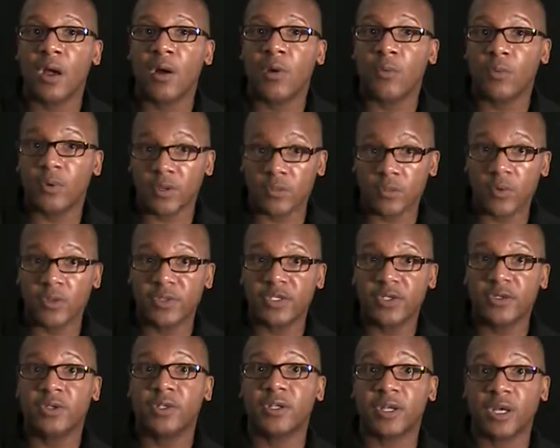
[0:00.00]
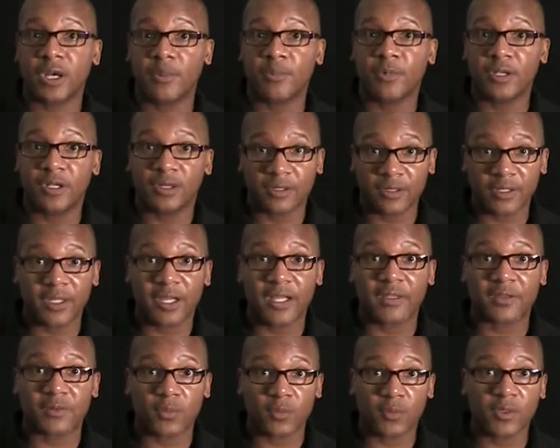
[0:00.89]
We want you to come in and look
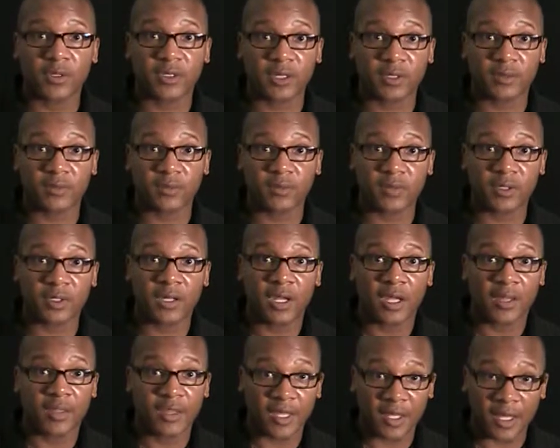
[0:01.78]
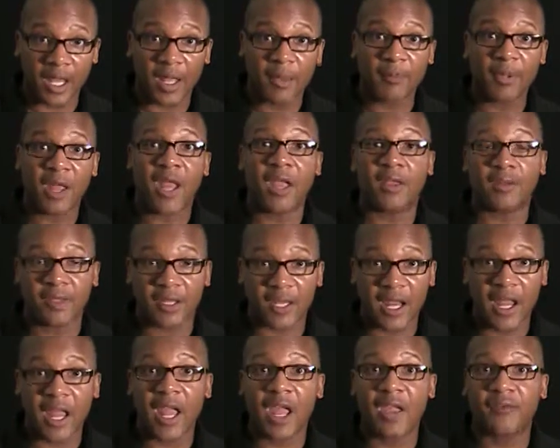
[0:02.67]
at the work that
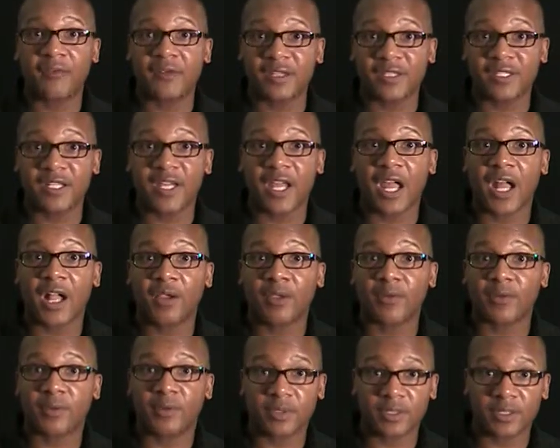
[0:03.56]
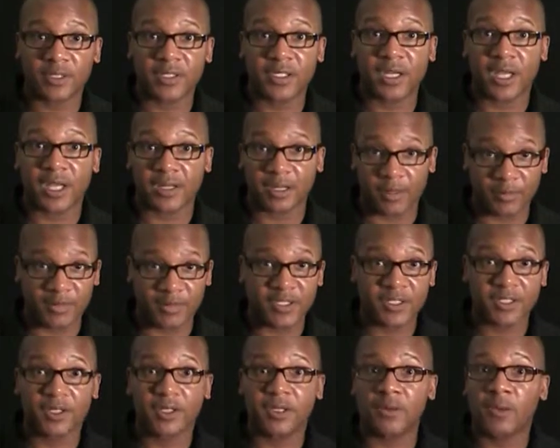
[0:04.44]
I have in this gallery, because I'm going to
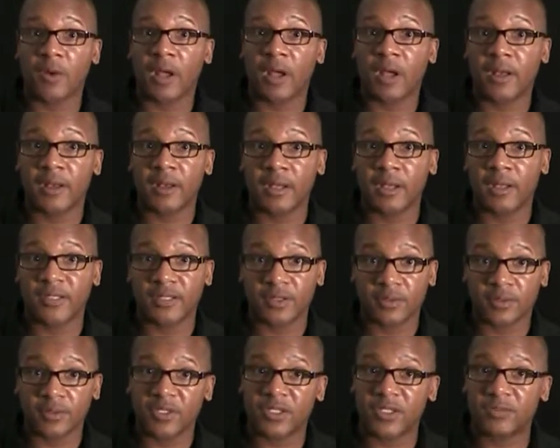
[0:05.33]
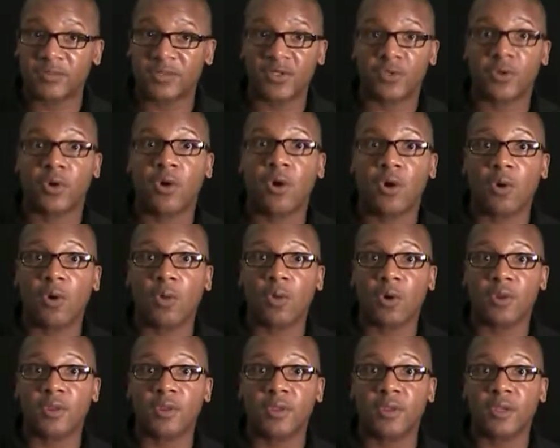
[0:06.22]
tell you right now, it's going to be some strong
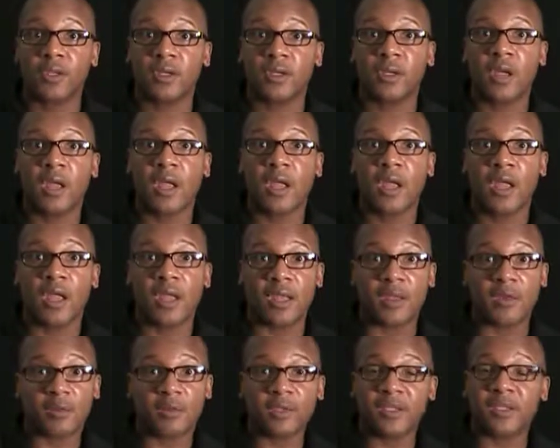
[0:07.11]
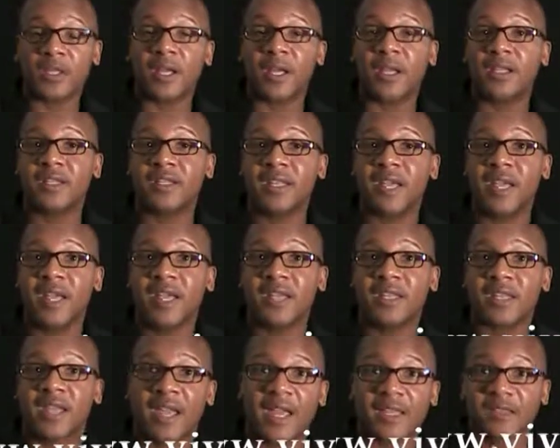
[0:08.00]
work there. It would be nice
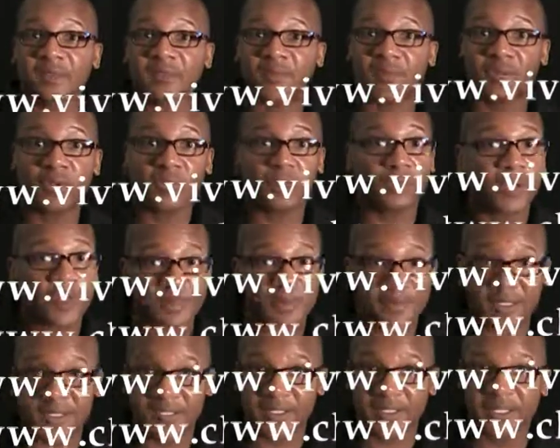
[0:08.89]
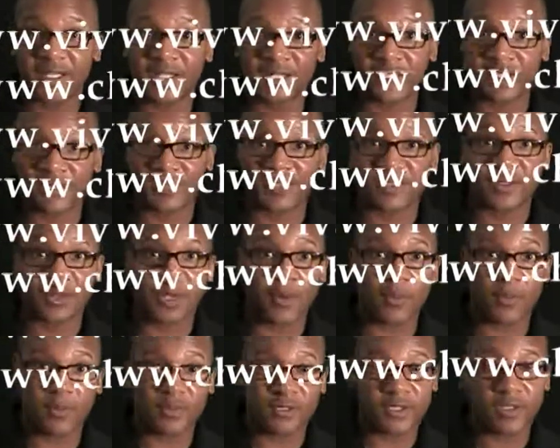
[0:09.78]
to have some good representation. So I
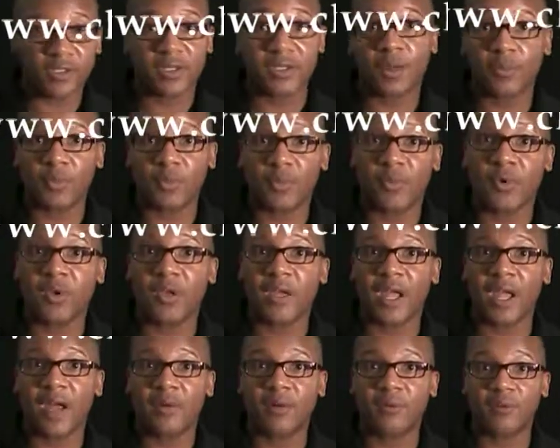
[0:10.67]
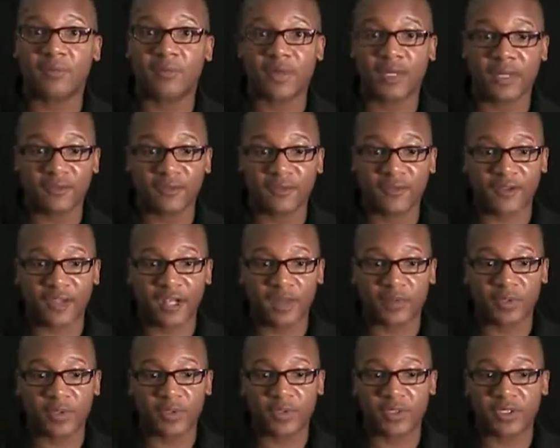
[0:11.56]
want you to come on out, bring the
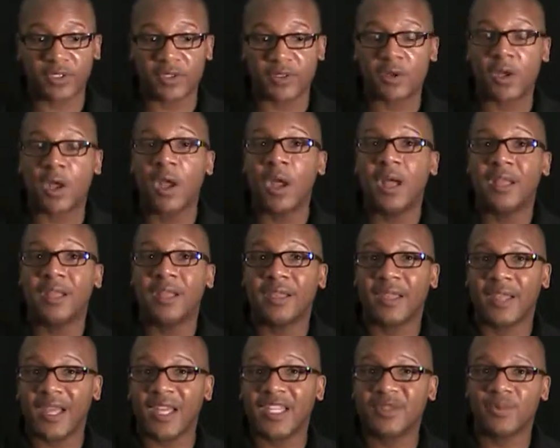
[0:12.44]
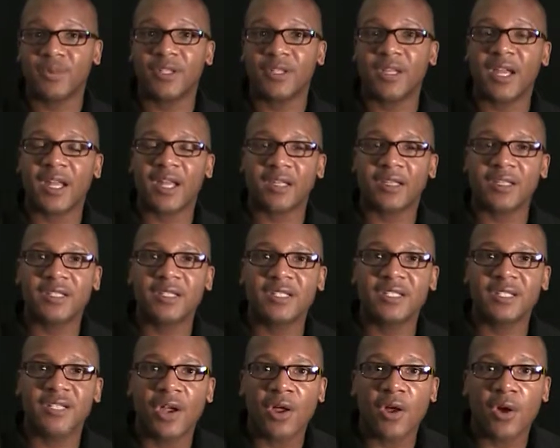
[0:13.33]
family with you. Last but not
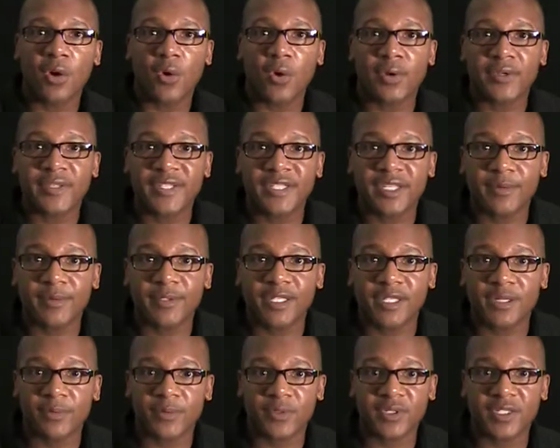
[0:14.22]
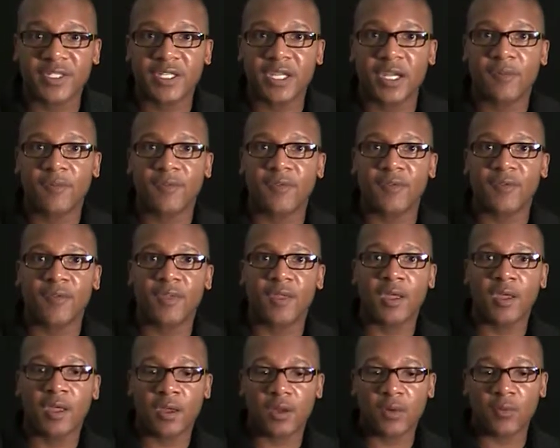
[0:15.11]
least, on September 7th,
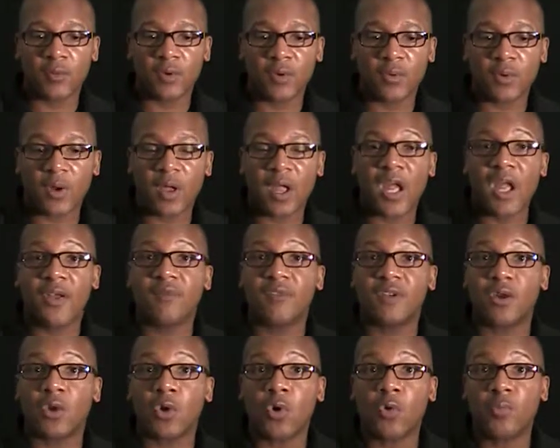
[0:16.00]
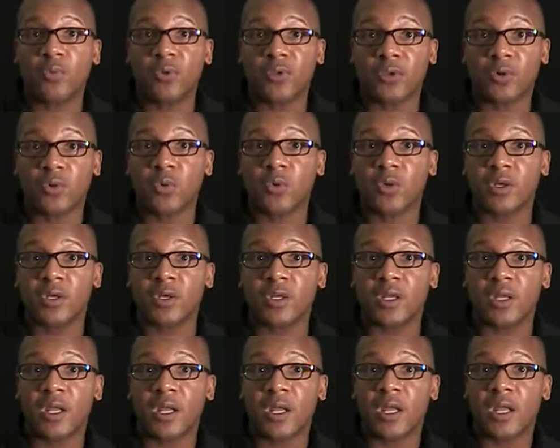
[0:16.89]
we will have an open
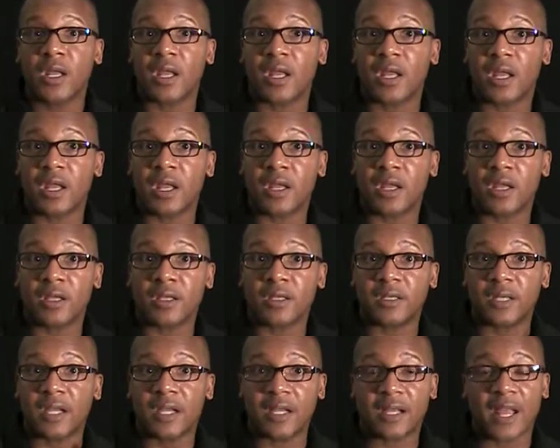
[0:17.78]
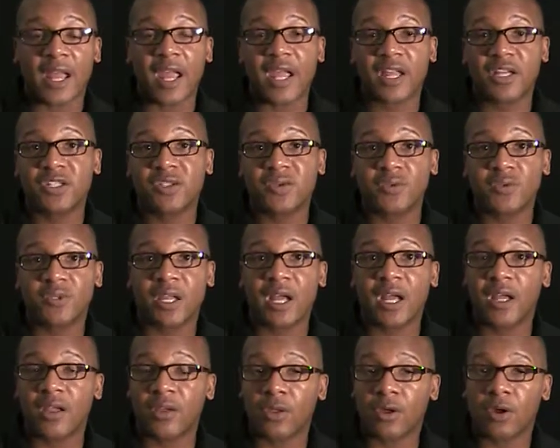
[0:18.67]
crit and an actual
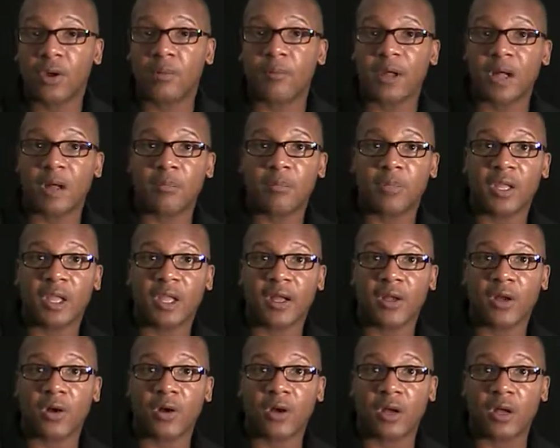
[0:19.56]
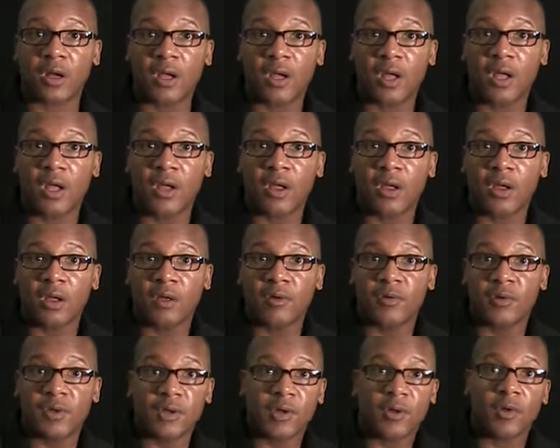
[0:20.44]
dialogue about black art.
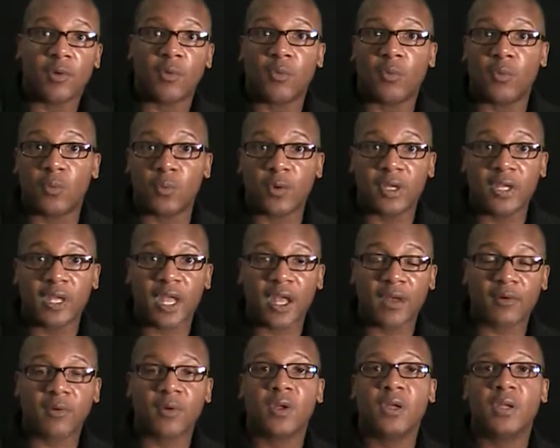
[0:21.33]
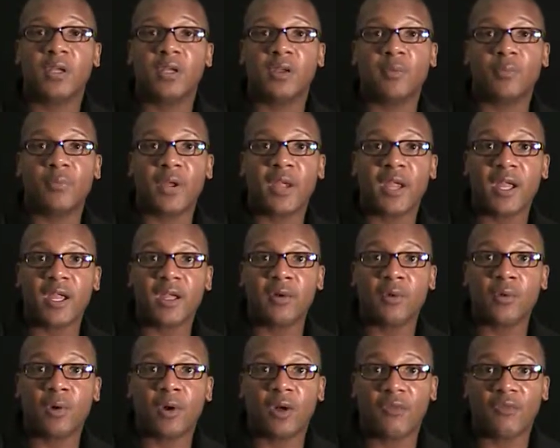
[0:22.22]
We have created a
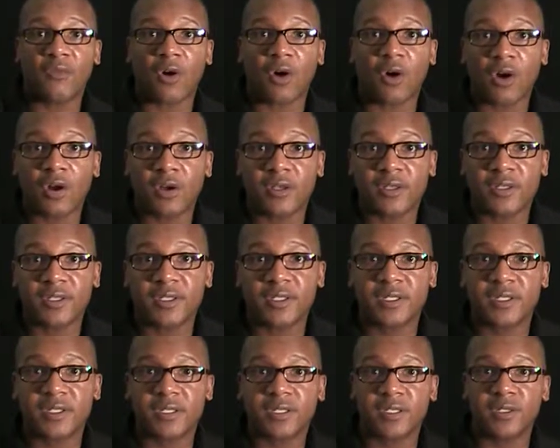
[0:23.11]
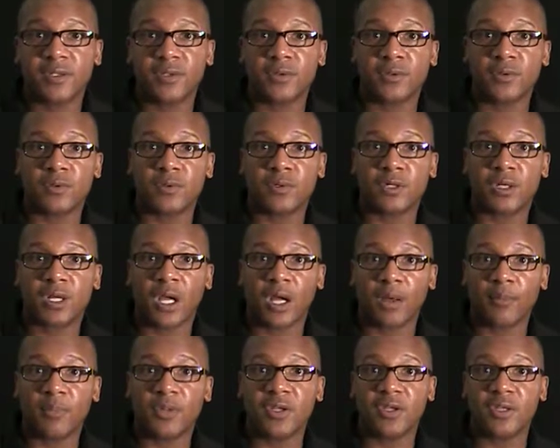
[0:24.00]
panel of artists to
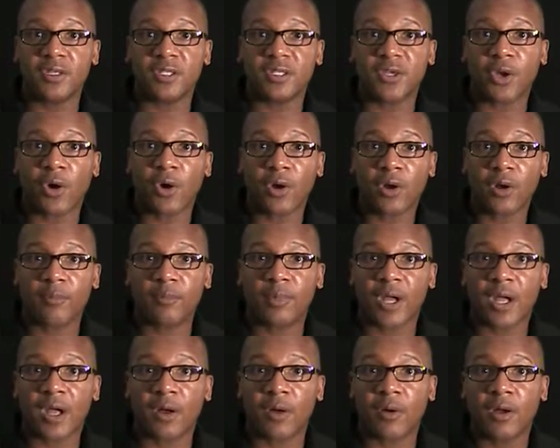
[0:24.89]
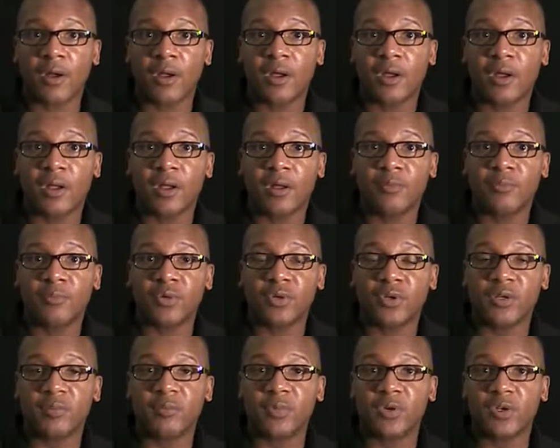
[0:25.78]
come in and talk about
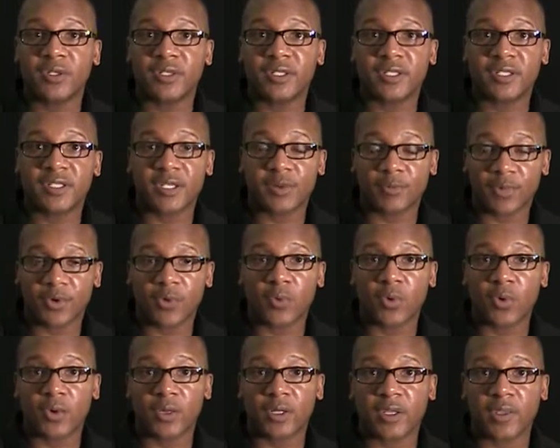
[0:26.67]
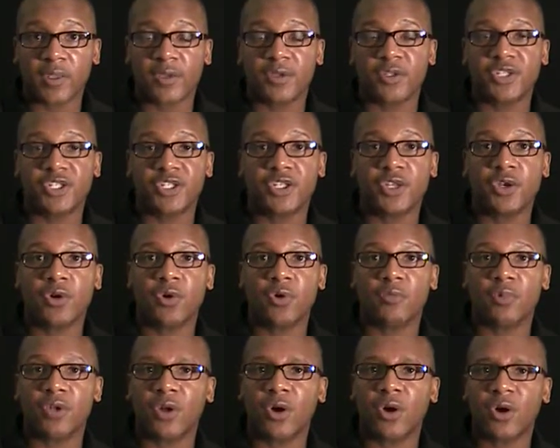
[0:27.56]
pretty much some of the work in the show,
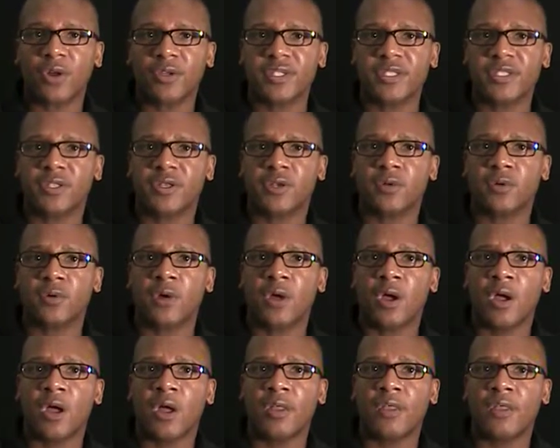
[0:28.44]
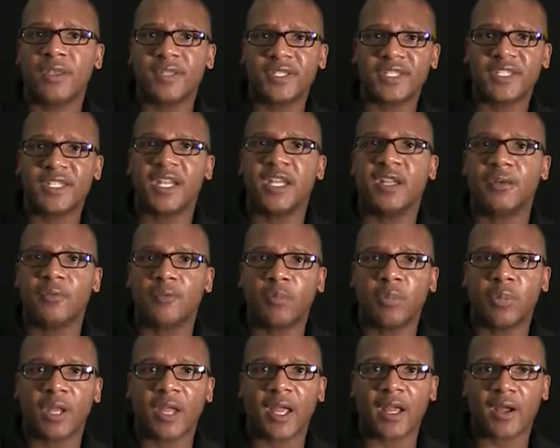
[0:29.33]
but also the state of
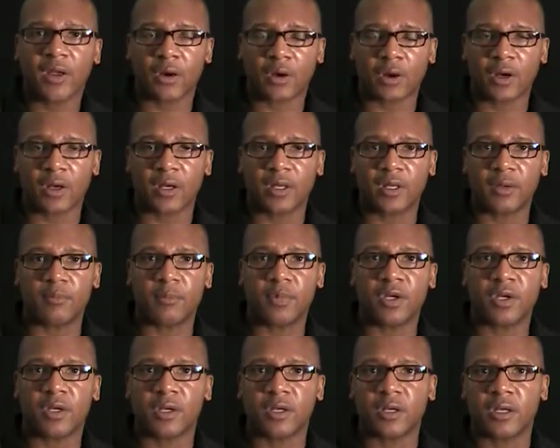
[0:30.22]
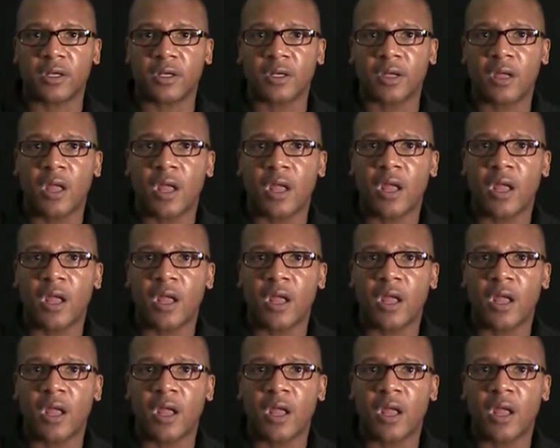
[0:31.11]
black art in America.